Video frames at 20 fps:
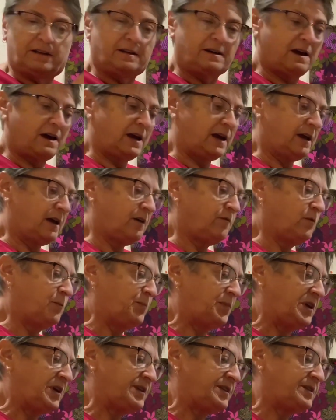I have a
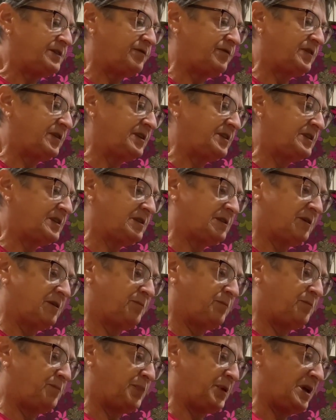piece of this
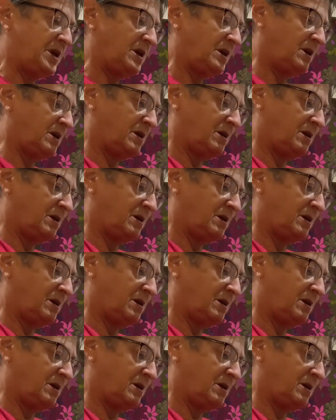pink.